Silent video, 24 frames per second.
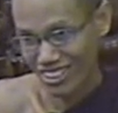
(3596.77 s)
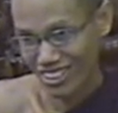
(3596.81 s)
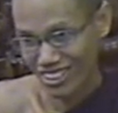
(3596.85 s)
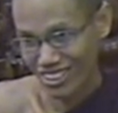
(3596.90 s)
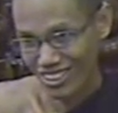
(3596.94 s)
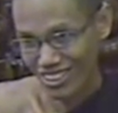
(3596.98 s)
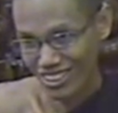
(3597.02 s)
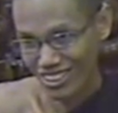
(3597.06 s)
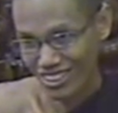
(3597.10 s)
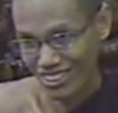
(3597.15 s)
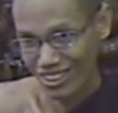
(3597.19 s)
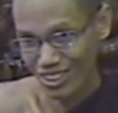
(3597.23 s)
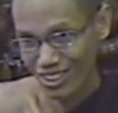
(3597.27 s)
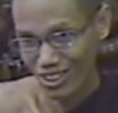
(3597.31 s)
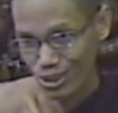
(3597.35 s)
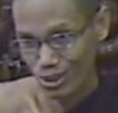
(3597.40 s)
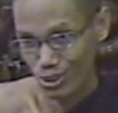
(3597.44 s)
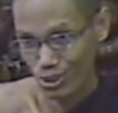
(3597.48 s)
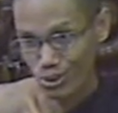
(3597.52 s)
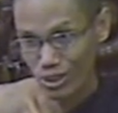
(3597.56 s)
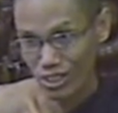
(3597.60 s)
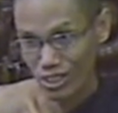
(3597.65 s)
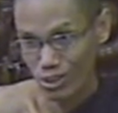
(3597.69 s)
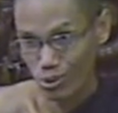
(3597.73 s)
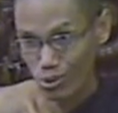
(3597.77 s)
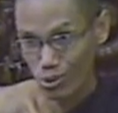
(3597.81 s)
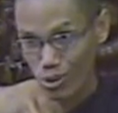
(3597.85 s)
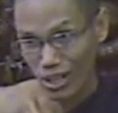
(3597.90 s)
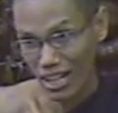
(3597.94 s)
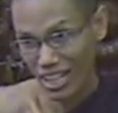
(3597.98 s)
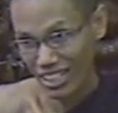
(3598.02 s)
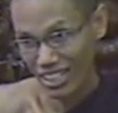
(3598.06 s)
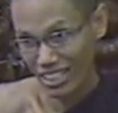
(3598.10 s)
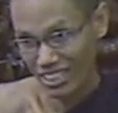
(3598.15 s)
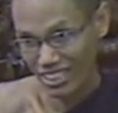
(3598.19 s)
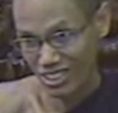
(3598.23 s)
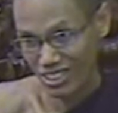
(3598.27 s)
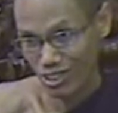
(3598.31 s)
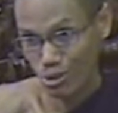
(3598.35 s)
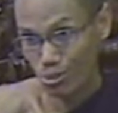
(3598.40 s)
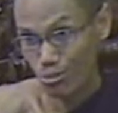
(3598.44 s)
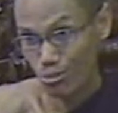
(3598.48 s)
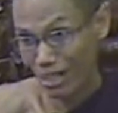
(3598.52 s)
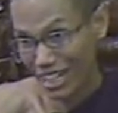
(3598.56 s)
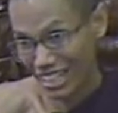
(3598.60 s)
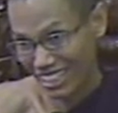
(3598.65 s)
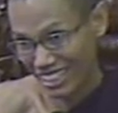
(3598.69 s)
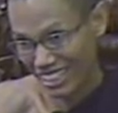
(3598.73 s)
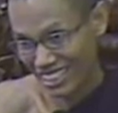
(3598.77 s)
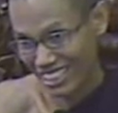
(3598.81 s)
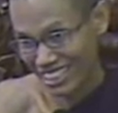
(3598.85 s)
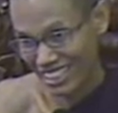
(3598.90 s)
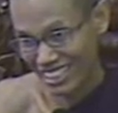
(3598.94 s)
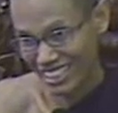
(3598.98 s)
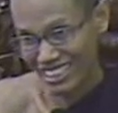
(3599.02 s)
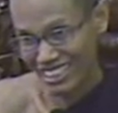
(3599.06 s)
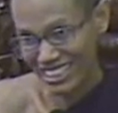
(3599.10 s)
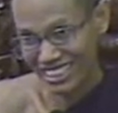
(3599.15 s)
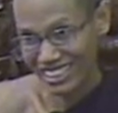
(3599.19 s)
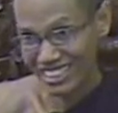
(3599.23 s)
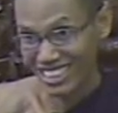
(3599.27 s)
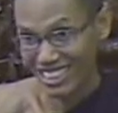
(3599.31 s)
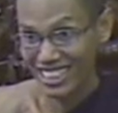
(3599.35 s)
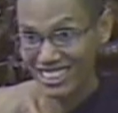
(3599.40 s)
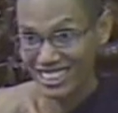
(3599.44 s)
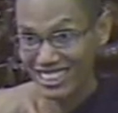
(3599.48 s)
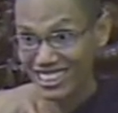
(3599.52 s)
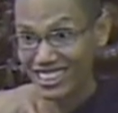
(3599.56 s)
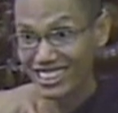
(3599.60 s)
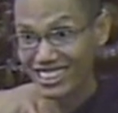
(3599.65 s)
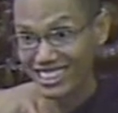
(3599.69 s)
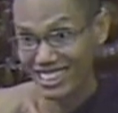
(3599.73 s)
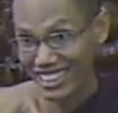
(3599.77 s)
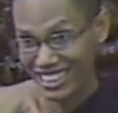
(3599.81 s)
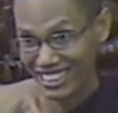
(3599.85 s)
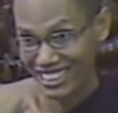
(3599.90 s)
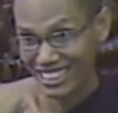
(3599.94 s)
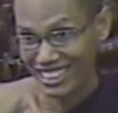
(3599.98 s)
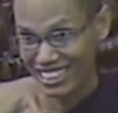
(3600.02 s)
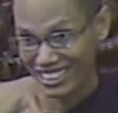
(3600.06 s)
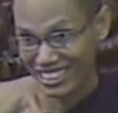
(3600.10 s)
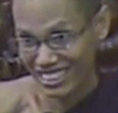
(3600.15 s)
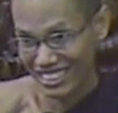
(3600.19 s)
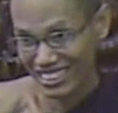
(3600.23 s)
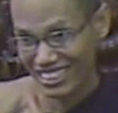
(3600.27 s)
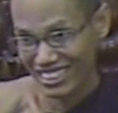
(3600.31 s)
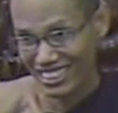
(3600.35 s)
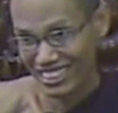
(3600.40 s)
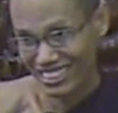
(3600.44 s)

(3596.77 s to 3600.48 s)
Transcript: not doing work too much just checking.